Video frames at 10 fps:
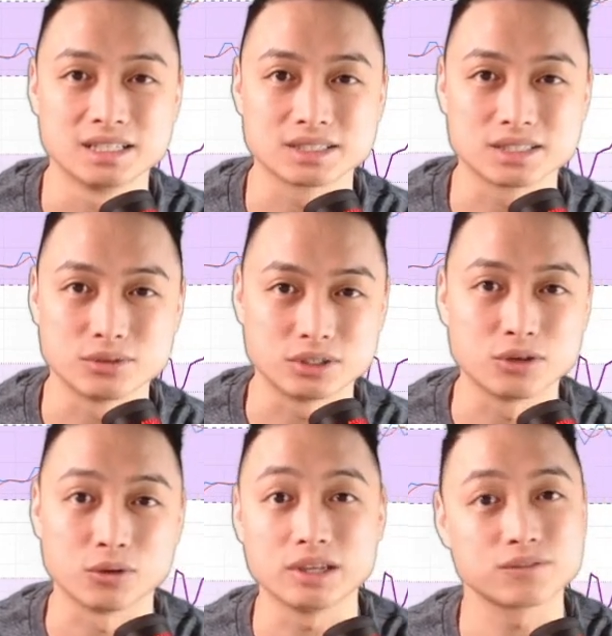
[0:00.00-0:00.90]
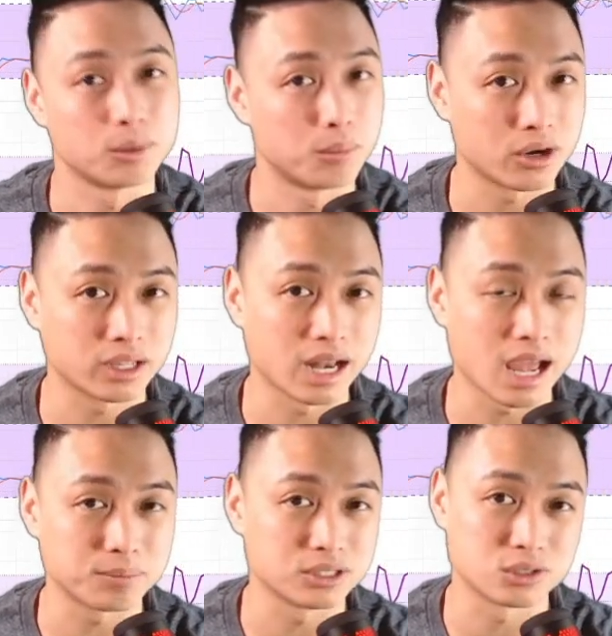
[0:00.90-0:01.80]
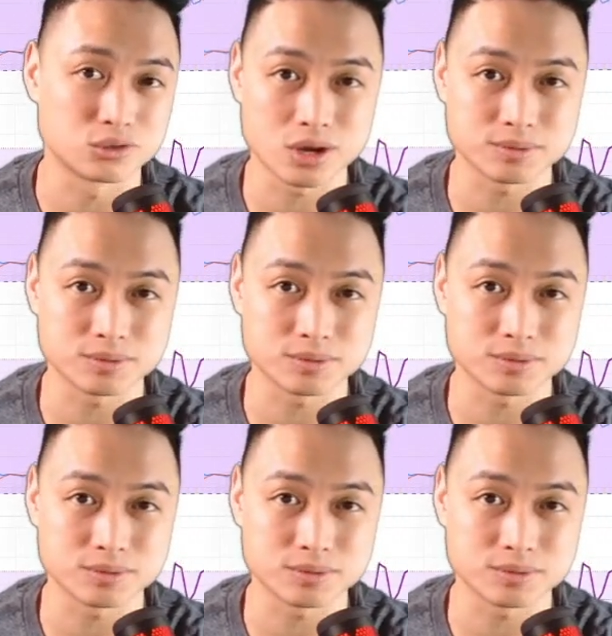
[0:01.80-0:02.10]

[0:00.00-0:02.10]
So, if the market happens to drop